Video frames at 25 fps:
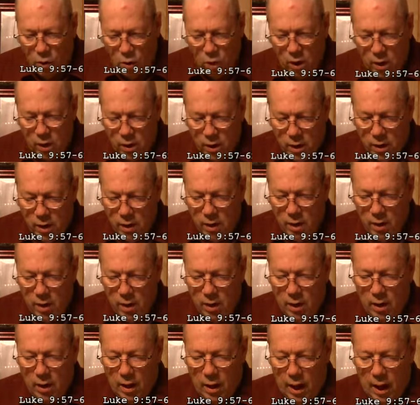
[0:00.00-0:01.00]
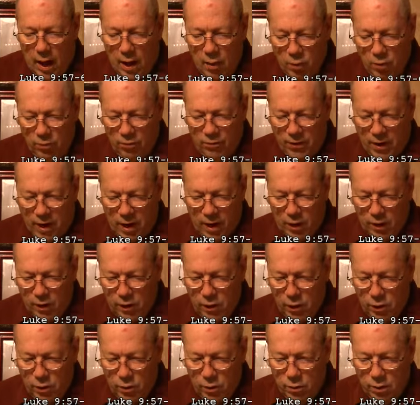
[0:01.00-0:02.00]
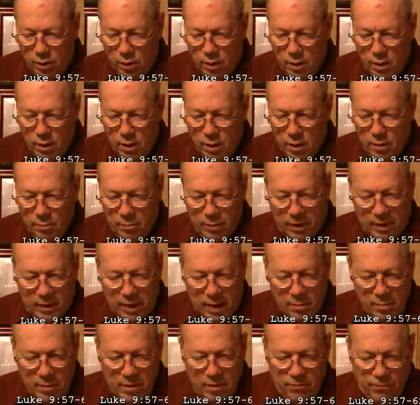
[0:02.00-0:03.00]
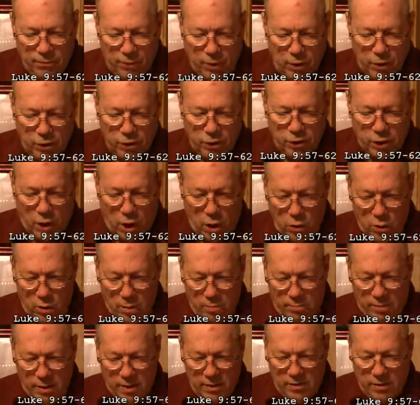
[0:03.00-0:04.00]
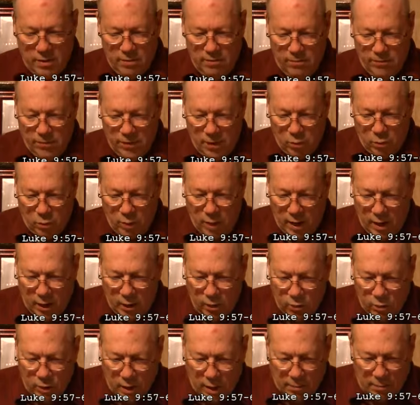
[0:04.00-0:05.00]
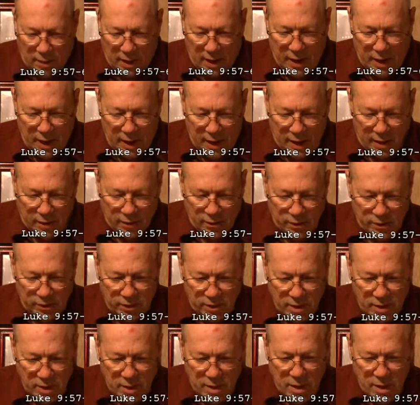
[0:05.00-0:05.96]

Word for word: Lord, I will follow you, but let me first go and bid them farewell who are at my house.